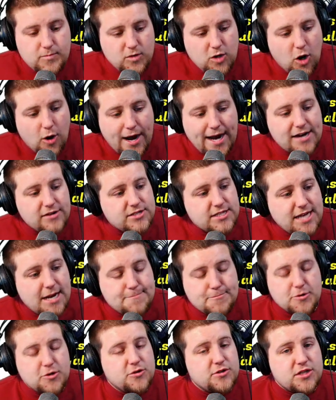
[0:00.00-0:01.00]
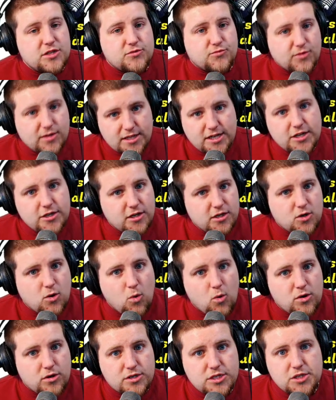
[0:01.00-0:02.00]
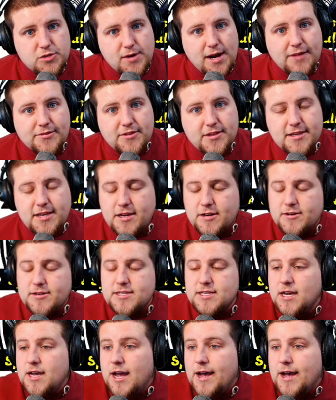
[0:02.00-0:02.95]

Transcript: Ohio State produces really good corners throughout the years.